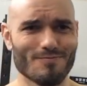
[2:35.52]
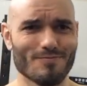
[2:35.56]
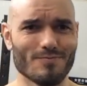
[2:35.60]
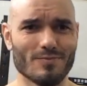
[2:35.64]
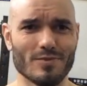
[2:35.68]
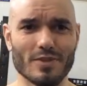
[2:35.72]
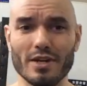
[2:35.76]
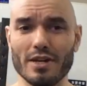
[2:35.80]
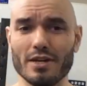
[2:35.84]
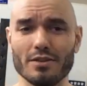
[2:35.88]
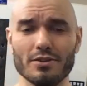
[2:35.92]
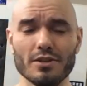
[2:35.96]

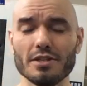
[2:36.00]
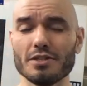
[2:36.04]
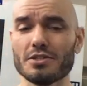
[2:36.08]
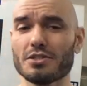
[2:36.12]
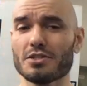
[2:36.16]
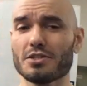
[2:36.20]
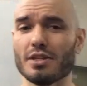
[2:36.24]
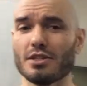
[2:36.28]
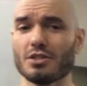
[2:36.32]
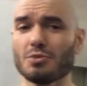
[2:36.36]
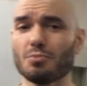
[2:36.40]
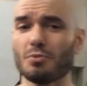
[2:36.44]
yeah, and
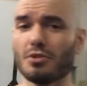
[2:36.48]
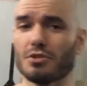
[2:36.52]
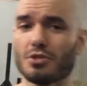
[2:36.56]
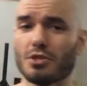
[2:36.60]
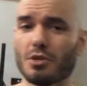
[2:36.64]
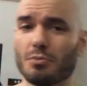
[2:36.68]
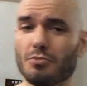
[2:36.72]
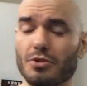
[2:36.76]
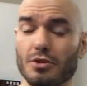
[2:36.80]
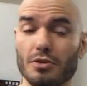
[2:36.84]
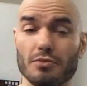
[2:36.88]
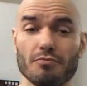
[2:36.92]
that's been
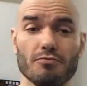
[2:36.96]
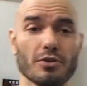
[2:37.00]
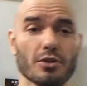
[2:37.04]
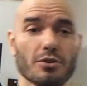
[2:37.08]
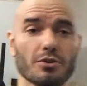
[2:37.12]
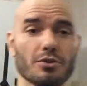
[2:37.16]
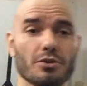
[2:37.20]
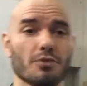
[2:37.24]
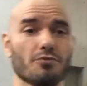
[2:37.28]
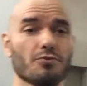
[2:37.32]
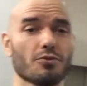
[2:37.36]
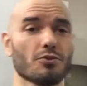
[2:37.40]
something
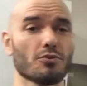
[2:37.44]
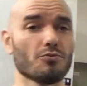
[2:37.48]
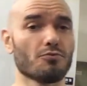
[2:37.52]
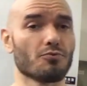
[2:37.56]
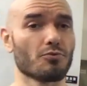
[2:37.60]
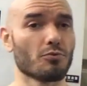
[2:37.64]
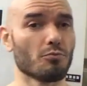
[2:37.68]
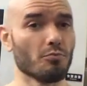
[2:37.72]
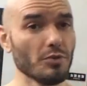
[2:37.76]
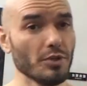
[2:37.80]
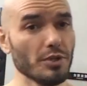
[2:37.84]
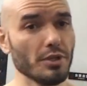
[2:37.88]
very difficult
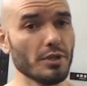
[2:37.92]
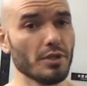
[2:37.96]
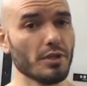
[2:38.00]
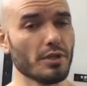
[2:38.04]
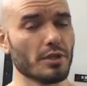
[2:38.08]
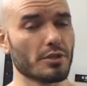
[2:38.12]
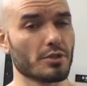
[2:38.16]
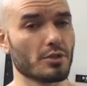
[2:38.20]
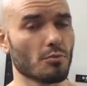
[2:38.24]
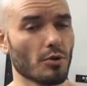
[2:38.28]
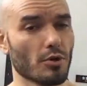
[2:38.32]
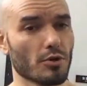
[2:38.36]
for me
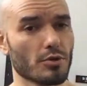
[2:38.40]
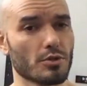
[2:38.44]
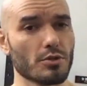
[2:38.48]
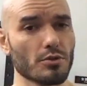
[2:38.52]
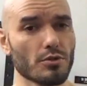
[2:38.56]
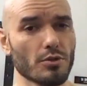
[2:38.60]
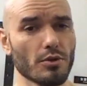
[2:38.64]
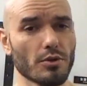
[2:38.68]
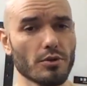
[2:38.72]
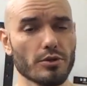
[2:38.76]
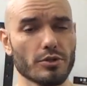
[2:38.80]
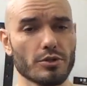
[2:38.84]
as a
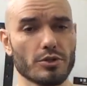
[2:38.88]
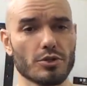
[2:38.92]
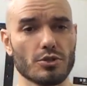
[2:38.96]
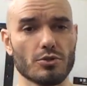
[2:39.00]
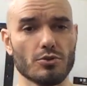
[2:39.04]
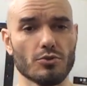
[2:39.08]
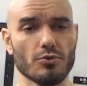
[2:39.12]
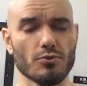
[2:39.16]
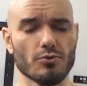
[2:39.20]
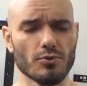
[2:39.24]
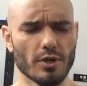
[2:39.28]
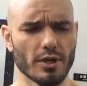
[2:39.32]
martial artist
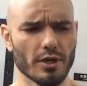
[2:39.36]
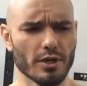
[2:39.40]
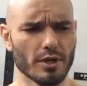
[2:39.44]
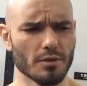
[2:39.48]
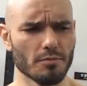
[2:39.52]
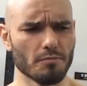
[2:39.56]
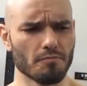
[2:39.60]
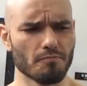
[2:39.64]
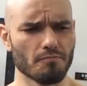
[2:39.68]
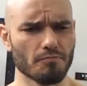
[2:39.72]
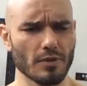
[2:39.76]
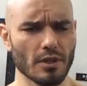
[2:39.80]

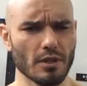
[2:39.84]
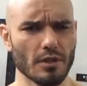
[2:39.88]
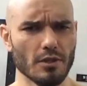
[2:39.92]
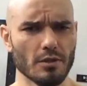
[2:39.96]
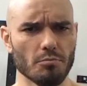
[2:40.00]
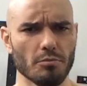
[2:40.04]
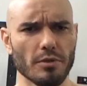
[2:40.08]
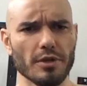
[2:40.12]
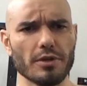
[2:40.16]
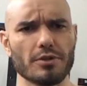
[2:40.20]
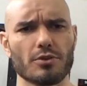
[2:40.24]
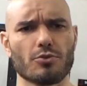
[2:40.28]
to
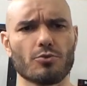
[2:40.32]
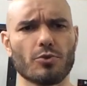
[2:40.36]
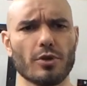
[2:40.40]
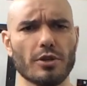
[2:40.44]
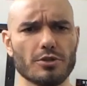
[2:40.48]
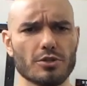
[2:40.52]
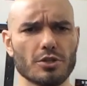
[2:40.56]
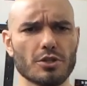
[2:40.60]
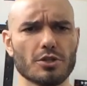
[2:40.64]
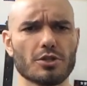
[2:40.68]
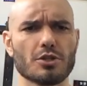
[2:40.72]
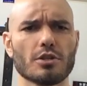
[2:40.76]
make the
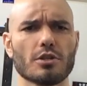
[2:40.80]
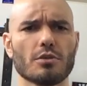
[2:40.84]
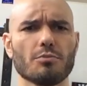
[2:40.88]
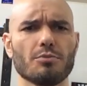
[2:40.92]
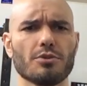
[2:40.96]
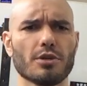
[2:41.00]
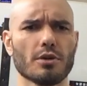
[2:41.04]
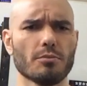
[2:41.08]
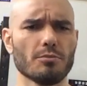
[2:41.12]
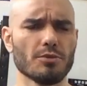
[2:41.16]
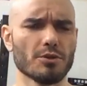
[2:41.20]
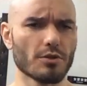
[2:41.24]
transition to
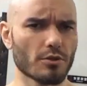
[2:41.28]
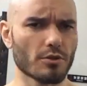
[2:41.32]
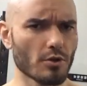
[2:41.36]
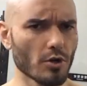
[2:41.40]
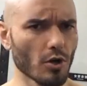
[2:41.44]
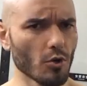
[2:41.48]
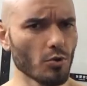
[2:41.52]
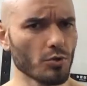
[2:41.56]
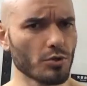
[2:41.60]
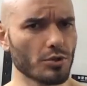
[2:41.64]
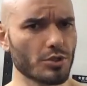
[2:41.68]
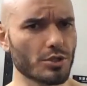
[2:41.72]
becoming a
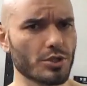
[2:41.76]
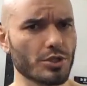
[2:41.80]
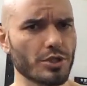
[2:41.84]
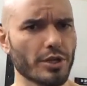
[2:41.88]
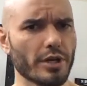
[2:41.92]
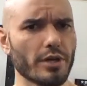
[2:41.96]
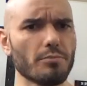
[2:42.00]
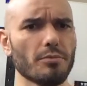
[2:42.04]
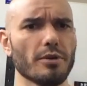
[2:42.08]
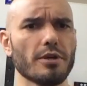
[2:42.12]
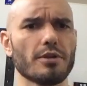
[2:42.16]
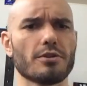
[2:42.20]
coach
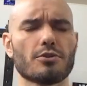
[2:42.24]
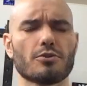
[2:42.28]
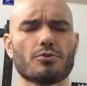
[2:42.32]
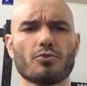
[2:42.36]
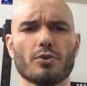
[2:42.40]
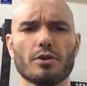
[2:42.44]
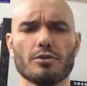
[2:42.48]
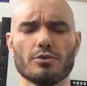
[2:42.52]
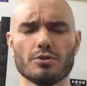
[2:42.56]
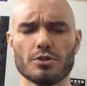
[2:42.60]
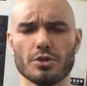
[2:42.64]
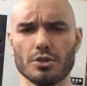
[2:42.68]
and make the
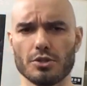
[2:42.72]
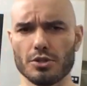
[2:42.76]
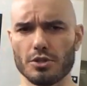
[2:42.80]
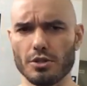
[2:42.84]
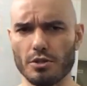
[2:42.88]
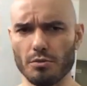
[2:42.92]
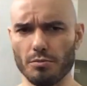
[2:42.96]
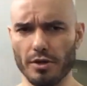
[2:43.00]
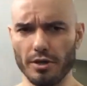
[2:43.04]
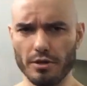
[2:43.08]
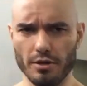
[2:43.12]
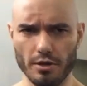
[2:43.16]
transition
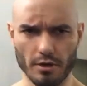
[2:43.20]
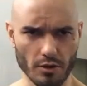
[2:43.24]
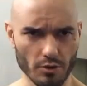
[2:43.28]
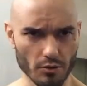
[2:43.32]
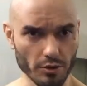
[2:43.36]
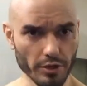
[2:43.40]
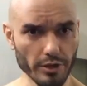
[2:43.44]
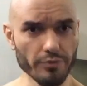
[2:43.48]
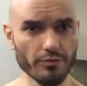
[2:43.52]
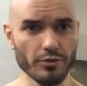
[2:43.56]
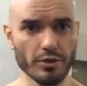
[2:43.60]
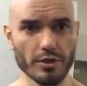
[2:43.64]
to making a
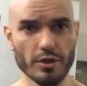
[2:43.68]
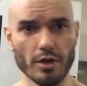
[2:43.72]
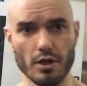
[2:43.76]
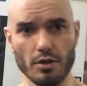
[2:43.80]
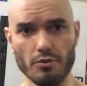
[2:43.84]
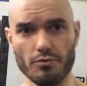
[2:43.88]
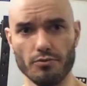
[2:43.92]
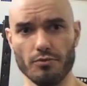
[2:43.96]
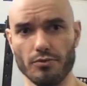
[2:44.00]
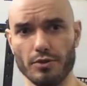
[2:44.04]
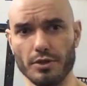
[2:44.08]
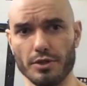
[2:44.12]
living
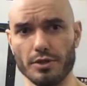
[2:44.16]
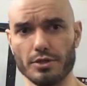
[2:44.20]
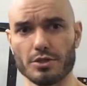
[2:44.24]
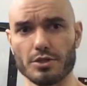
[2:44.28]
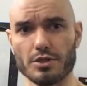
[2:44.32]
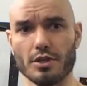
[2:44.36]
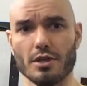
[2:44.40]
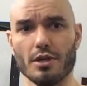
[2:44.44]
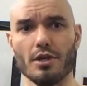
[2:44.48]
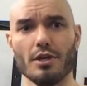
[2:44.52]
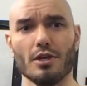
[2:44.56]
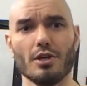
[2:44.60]
off of
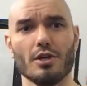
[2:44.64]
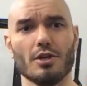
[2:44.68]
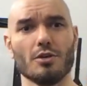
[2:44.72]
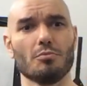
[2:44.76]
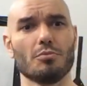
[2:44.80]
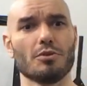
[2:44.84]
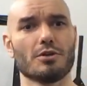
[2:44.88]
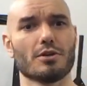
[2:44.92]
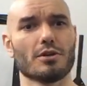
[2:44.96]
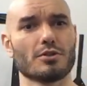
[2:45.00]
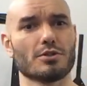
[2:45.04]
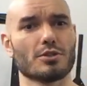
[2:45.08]
this,
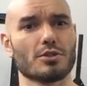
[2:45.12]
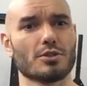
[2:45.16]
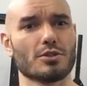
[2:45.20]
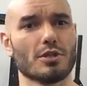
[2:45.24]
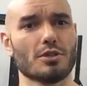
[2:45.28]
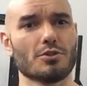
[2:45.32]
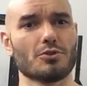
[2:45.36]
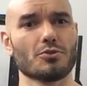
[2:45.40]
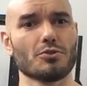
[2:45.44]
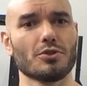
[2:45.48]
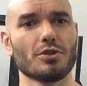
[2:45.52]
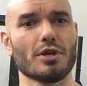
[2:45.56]
because
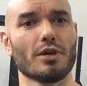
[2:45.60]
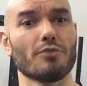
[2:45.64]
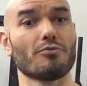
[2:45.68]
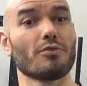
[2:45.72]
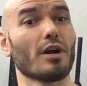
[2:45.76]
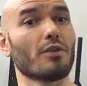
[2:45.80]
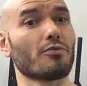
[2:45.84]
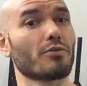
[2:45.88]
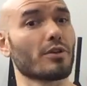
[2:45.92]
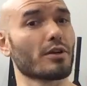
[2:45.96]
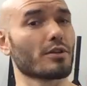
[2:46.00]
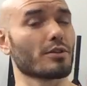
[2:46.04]
essentially
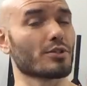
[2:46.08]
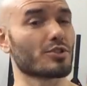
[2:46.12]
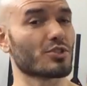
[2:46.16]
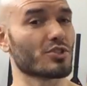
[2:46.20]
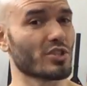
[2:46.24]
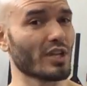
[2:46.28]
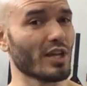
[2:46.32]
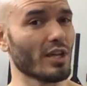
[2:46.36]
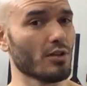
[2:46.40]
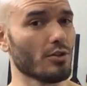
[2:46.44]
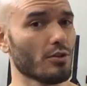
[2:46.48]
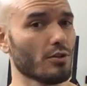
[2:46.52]
I've got to
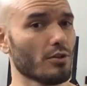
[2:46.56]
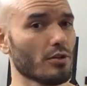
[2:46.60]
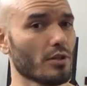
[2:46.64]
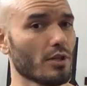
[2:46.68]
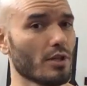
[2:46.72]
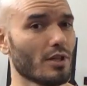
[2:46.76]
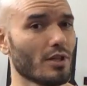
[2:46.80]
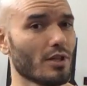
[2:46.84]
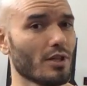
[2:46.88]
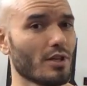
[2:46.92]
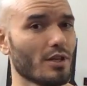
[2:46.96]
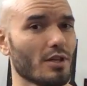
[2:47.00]
sell
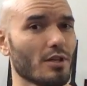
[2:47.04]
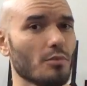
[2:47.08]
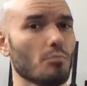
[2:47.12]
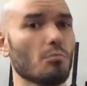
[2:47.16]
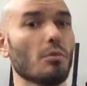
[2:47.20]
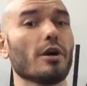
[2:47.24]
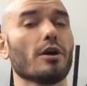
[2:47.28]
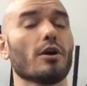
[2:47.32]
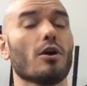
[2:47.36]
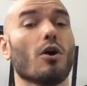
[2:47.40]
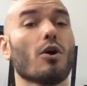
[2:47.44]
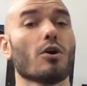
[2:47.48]

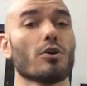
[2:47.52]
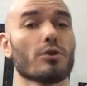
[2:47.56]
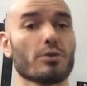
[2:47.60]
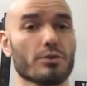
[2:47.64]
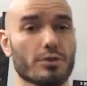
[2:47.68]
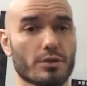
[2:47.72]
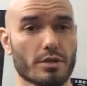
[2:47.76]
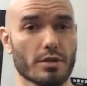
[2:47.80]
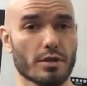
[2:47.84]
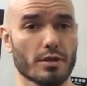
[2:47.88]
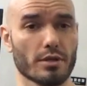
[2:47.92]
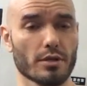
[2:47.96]
my
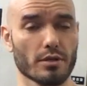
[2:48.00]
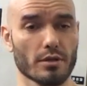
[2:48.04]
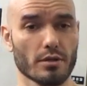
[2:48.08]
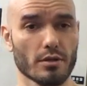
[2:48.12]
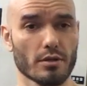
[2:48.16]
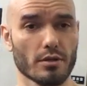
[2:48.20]
art